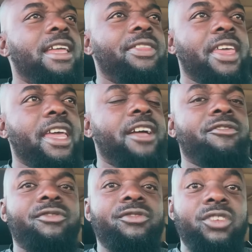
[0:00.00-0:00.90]
They have
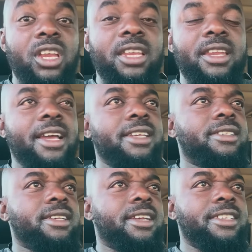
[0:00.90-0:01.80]
really
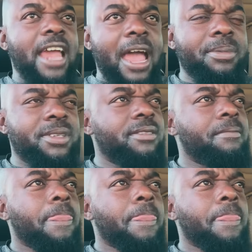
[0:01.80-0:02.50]
nice taps